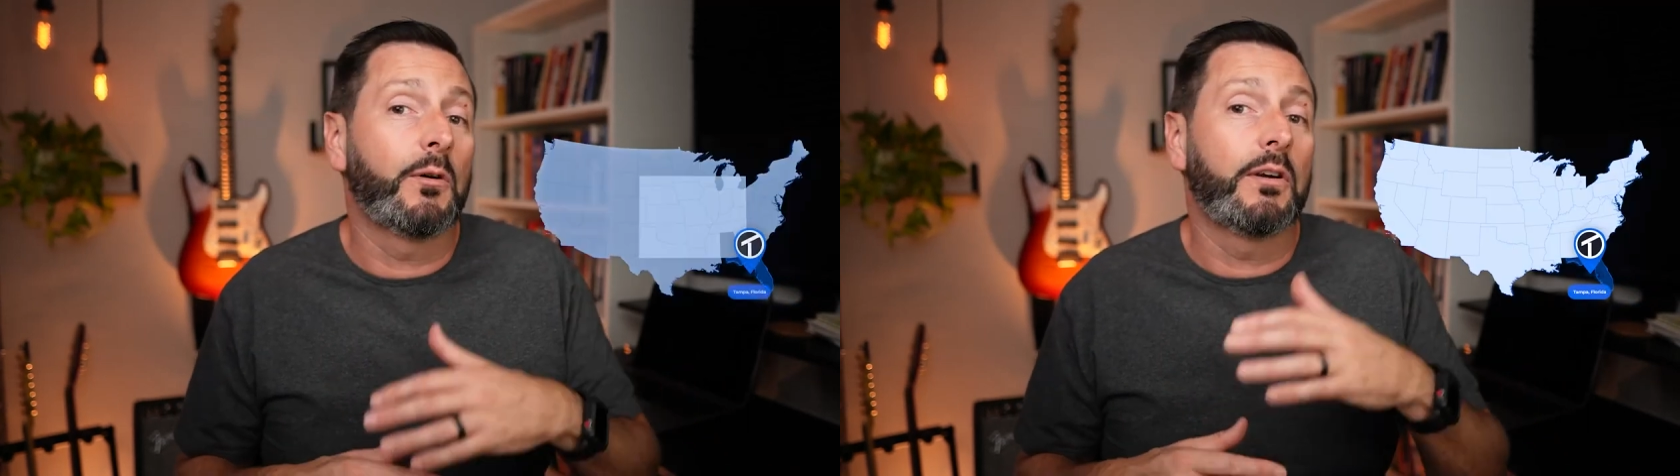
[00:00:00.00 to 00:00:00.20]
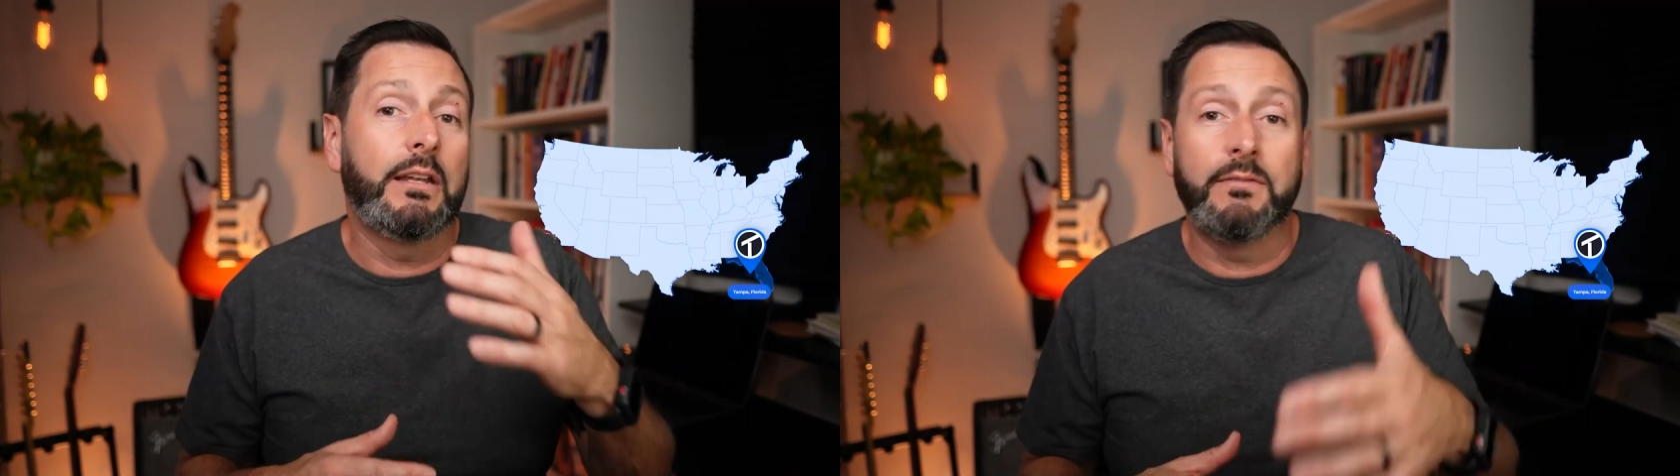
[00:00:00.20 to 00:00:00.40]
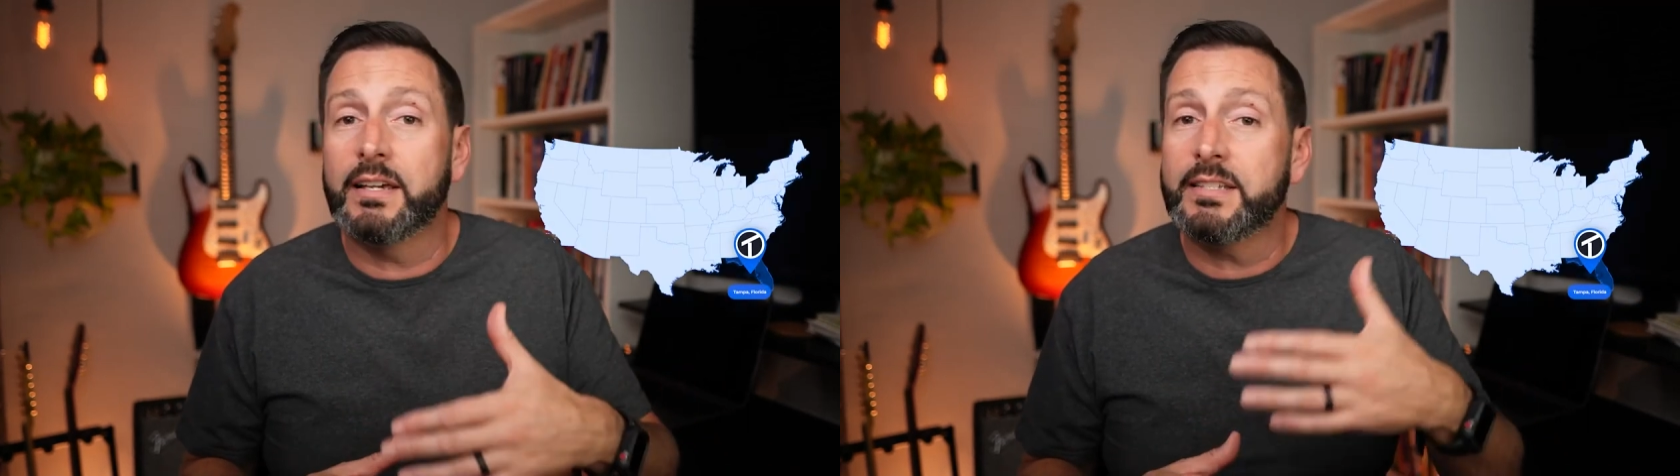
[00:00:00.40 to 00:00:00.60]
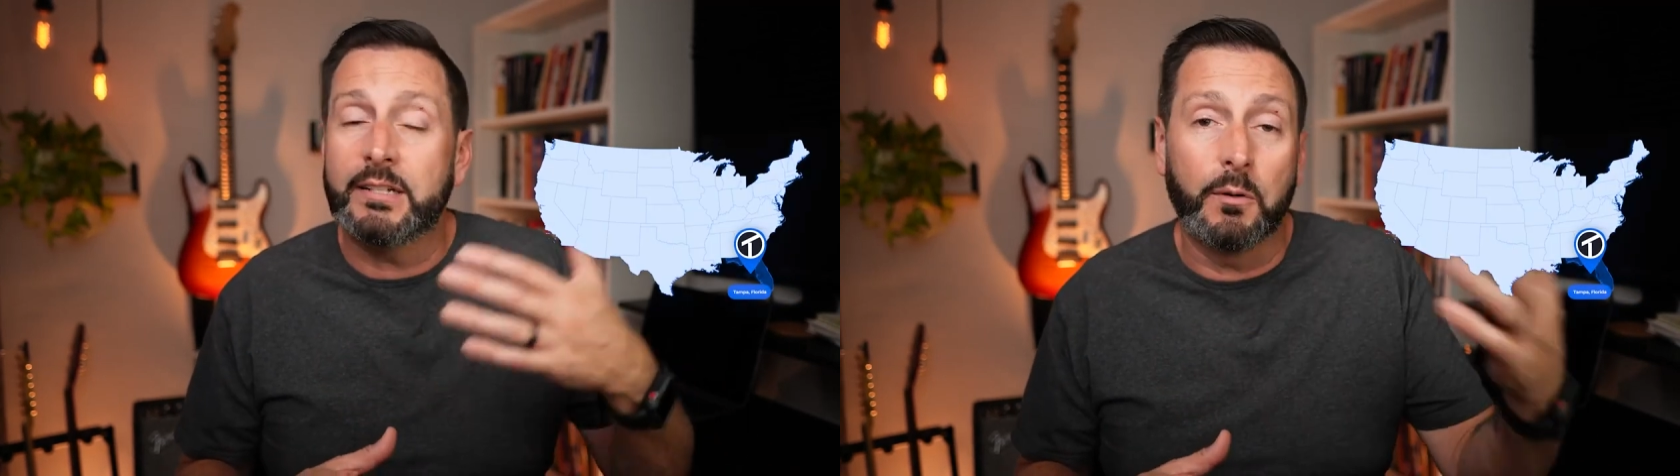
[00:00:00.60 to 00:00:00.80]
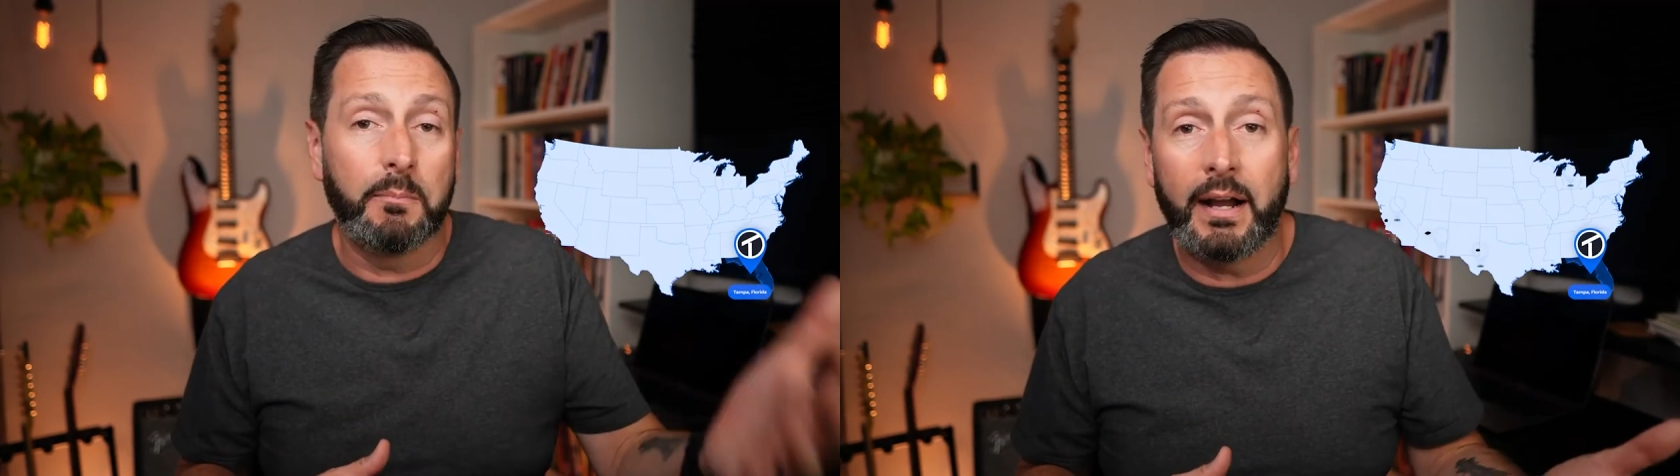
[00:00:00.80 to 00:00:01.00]
or
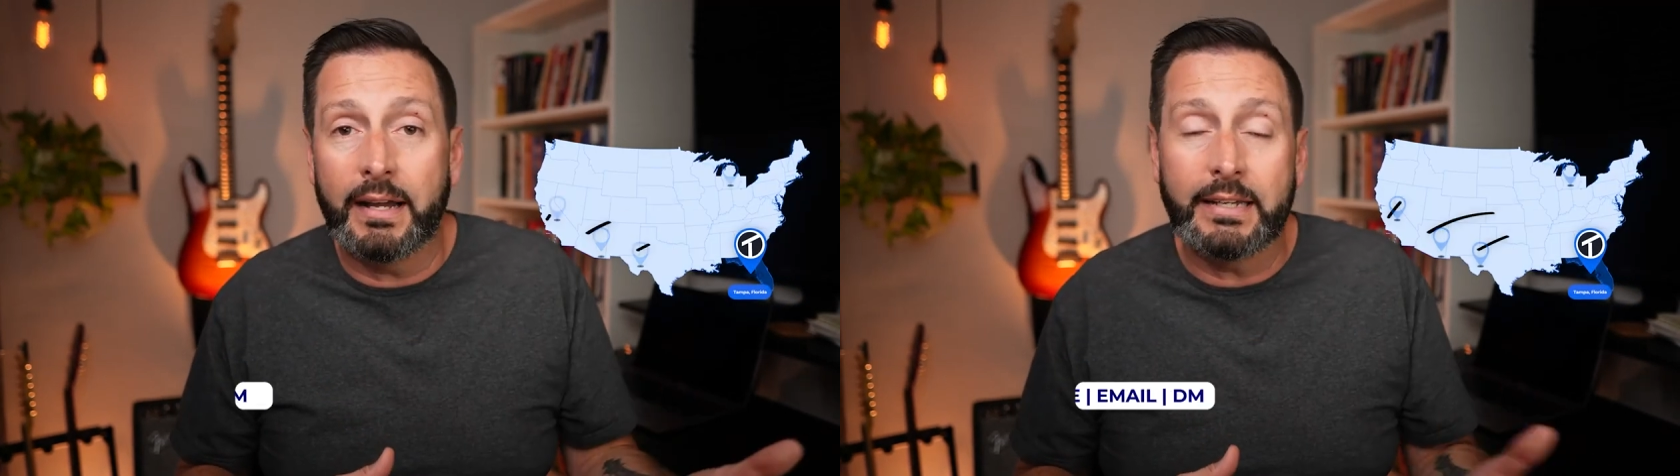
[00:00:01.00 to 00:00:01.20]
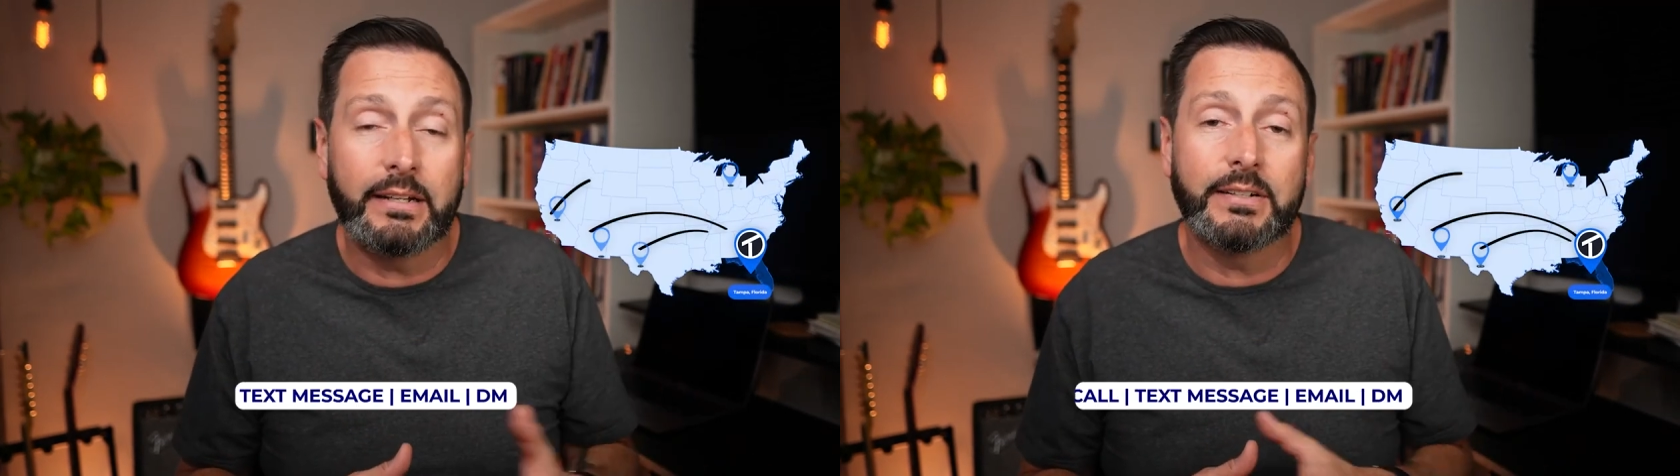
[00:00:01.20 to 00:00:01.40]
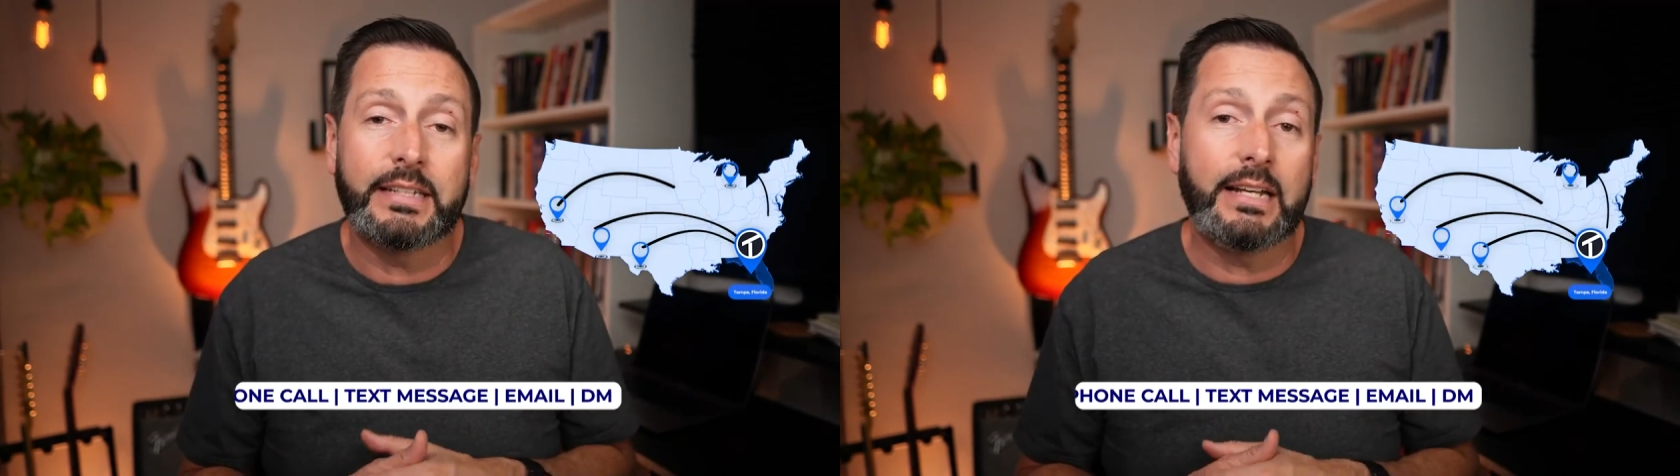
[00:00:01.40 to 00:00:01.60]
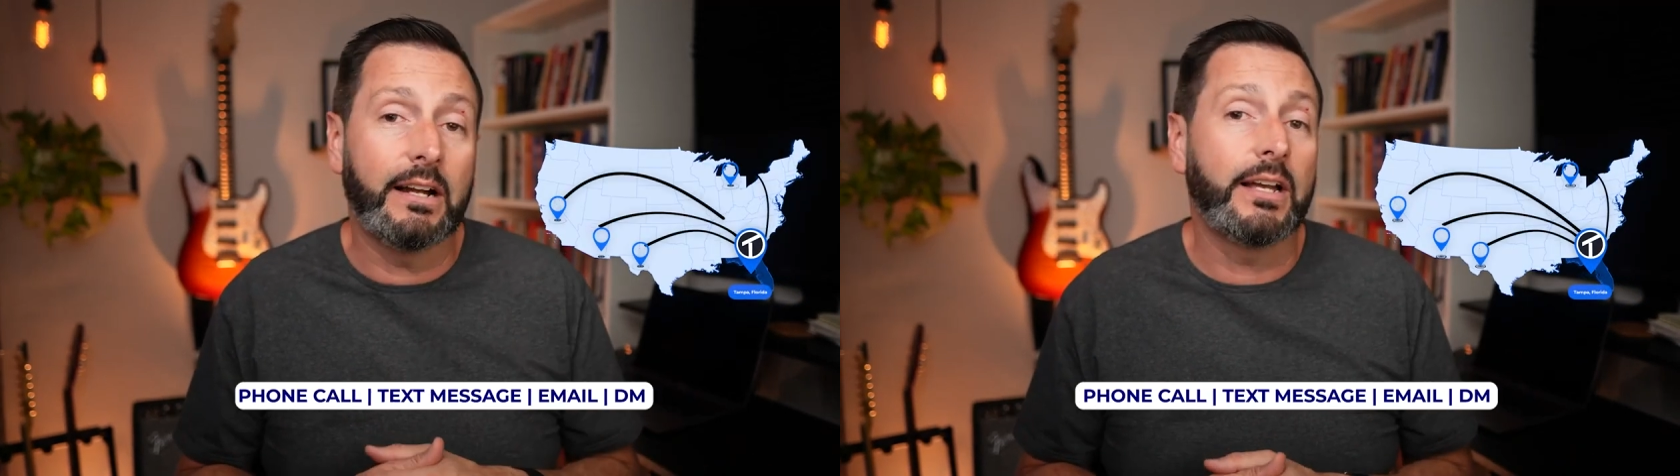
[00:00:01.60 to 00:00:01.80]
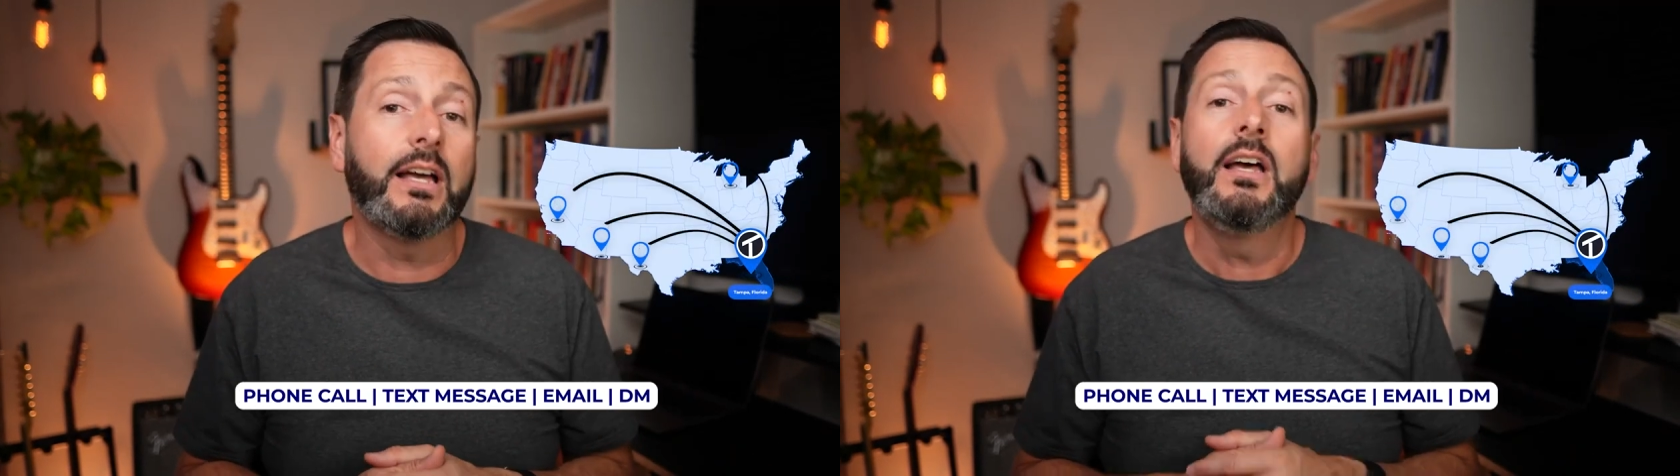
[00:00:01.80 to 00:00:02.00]
investing or buying here in the
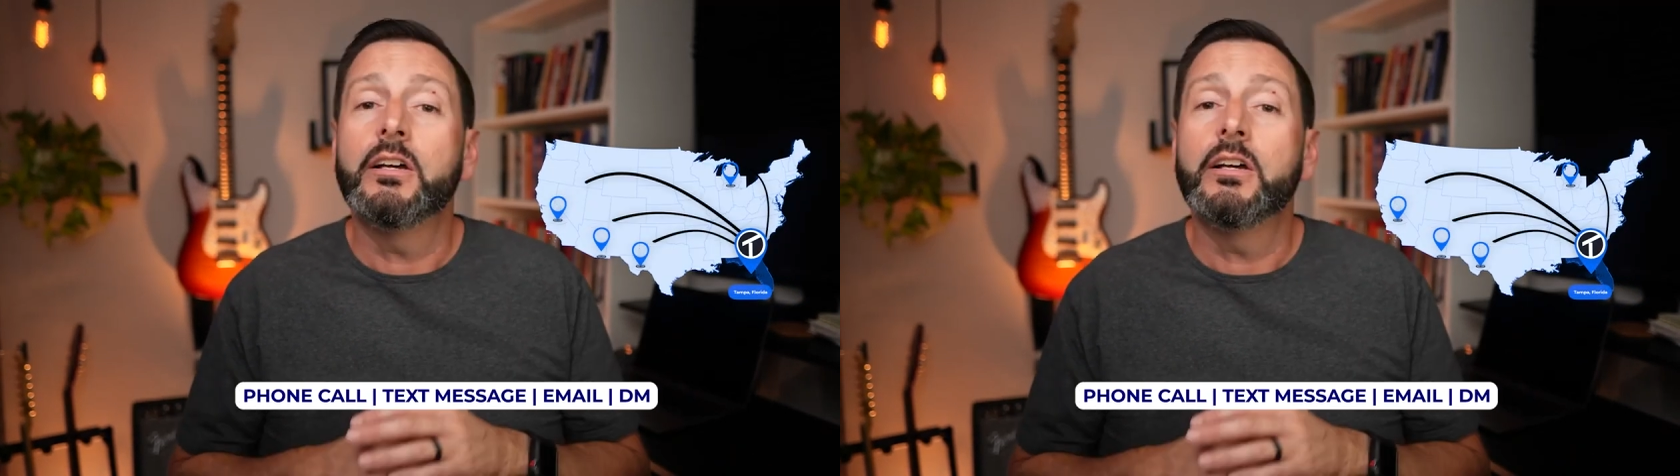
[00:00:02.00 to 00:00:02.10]
area,